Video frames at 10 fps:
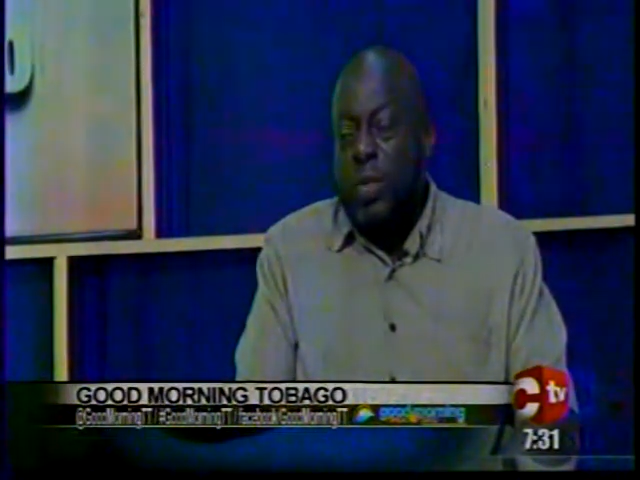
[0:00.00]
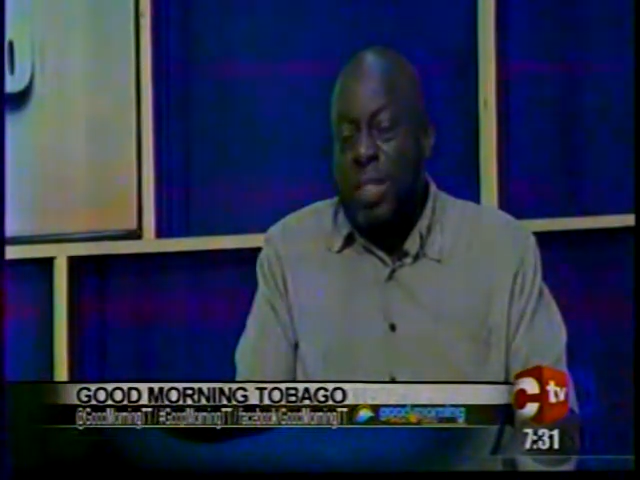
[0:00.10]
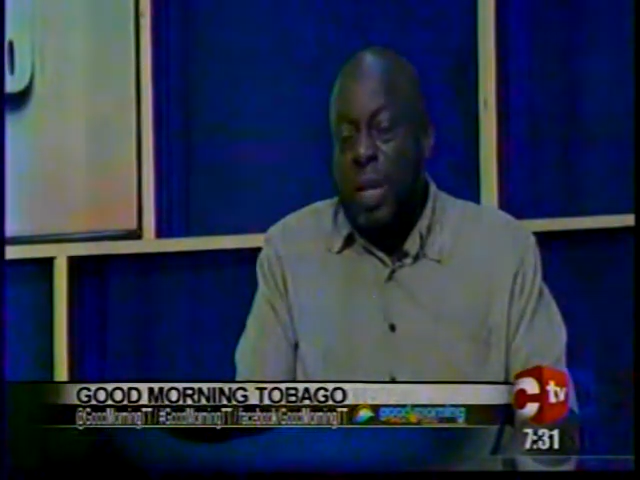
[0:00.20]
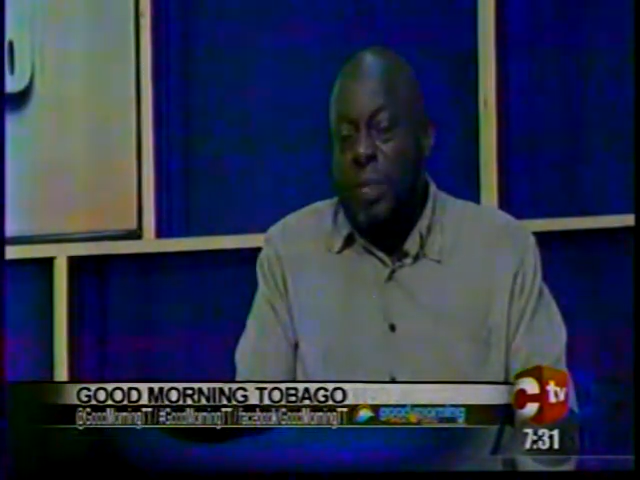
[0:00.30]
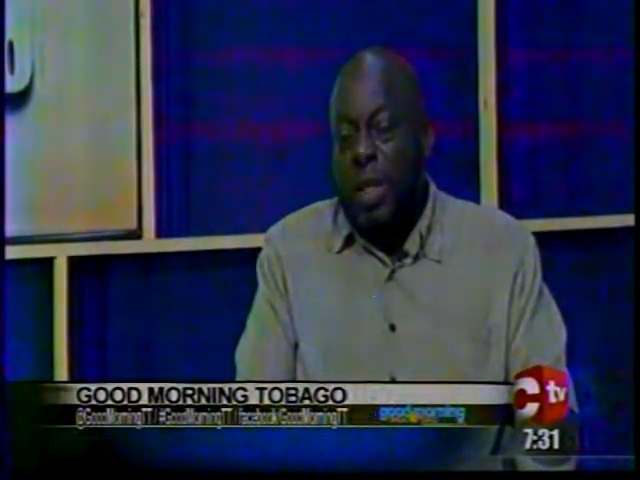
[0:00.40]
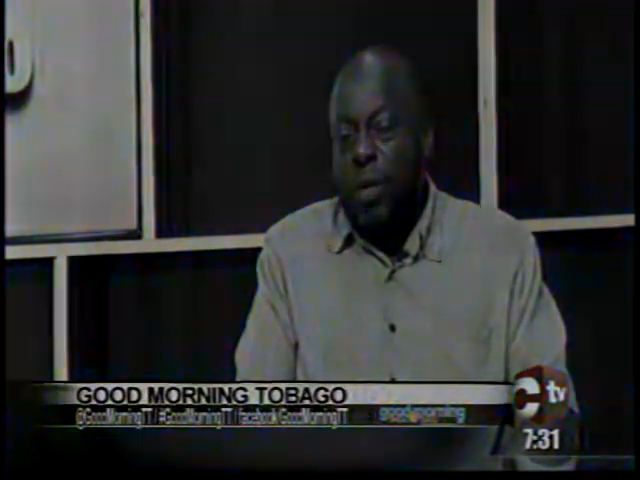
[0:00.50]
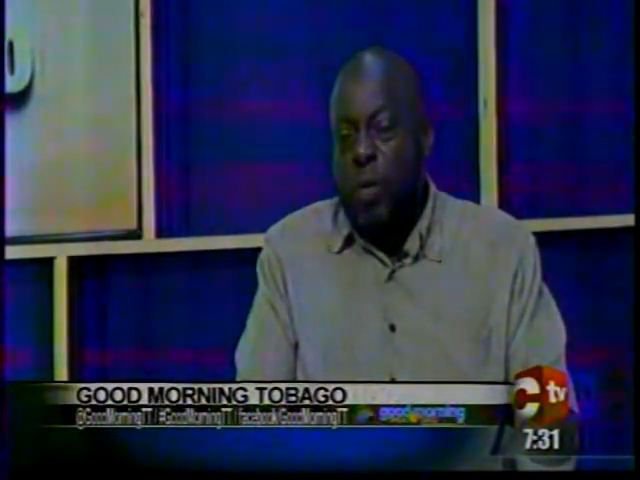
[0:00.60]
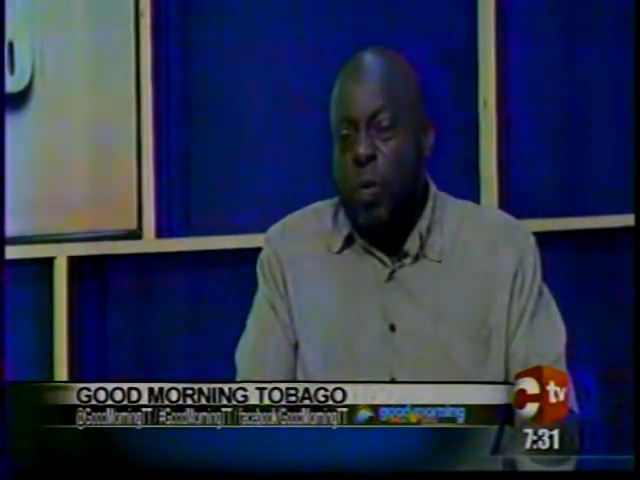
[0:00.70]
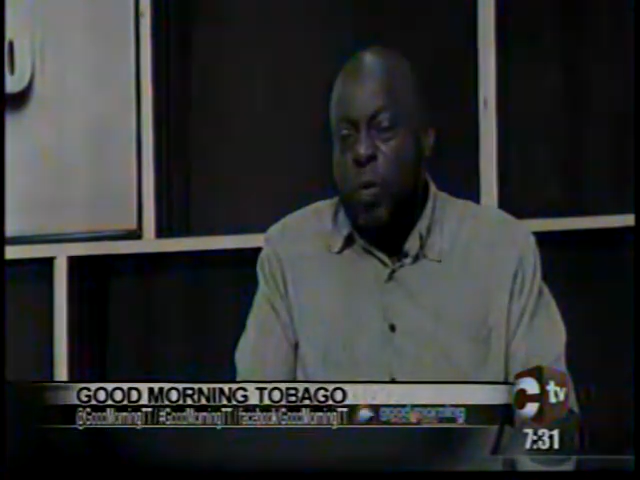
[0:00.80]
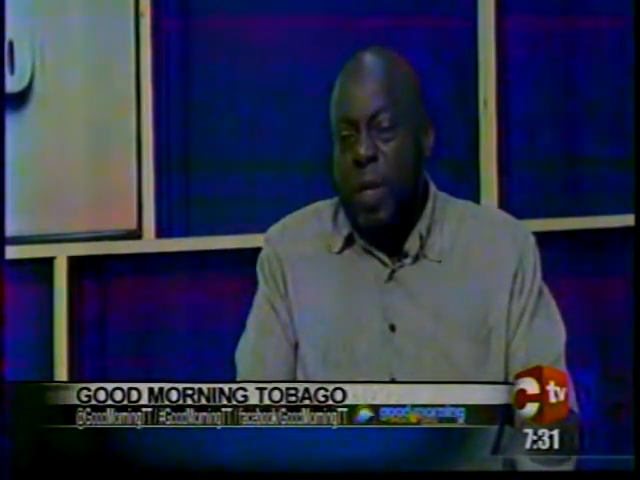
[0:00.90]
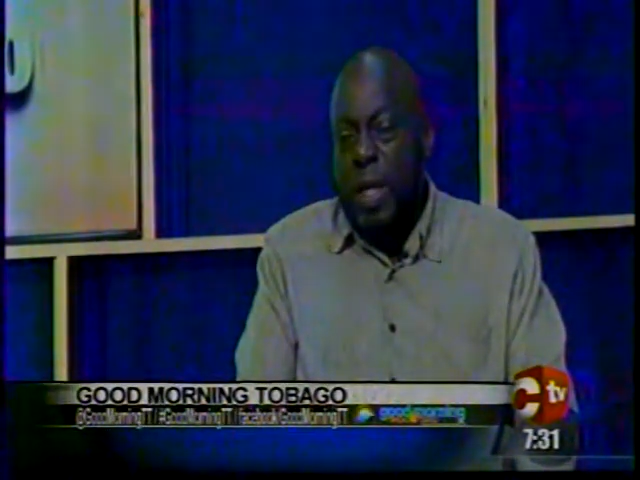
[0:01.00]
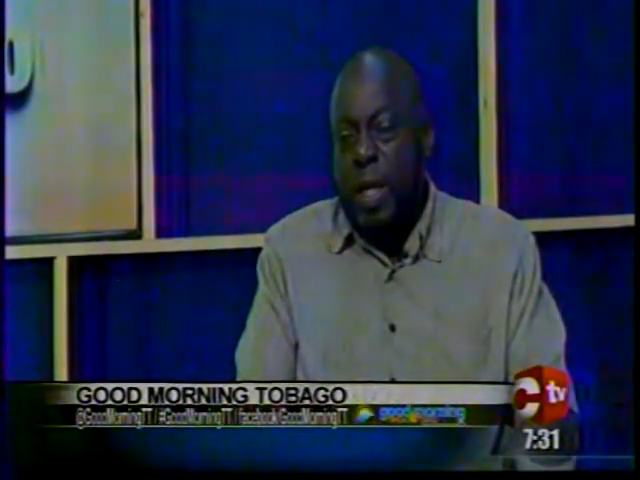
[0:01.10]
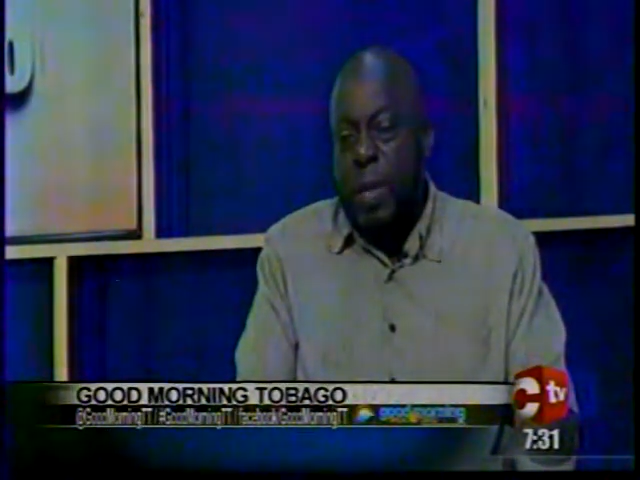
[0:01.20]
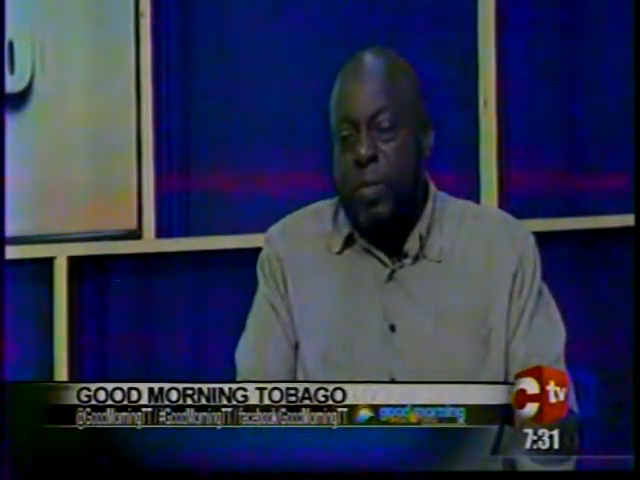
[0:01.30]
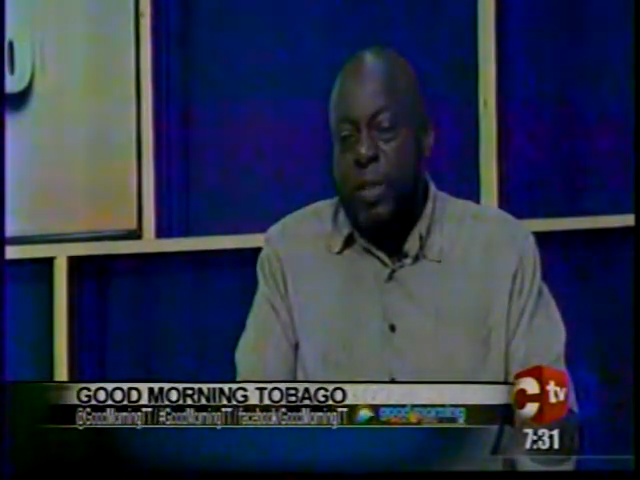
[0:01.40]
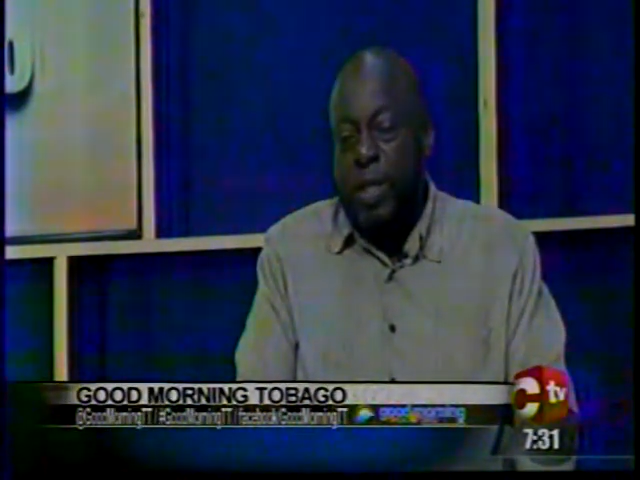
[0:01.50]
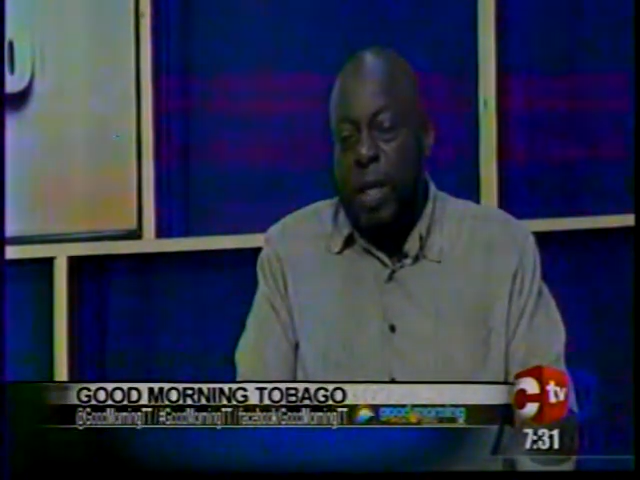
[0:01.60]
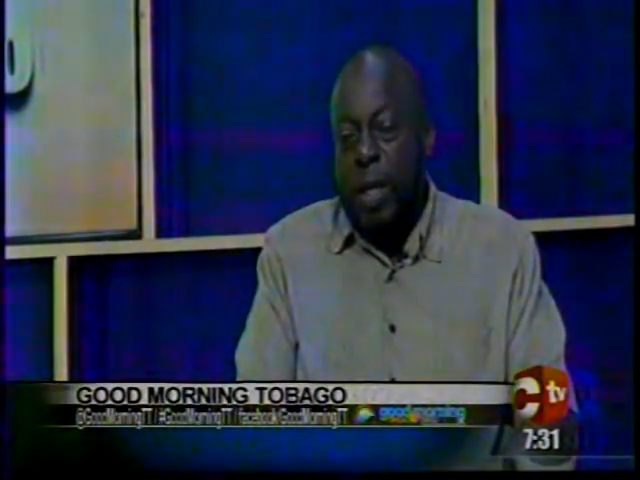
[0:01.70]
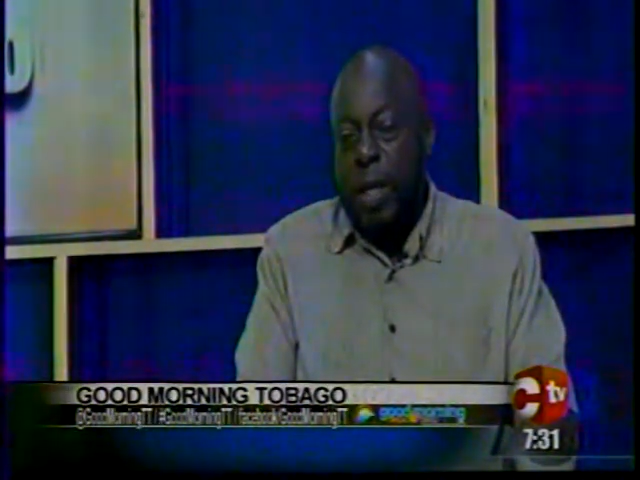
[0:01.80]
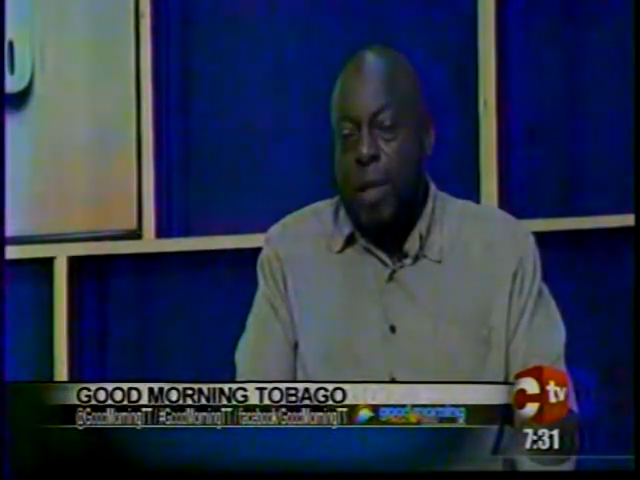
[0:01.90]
same thing with the Cabo Star.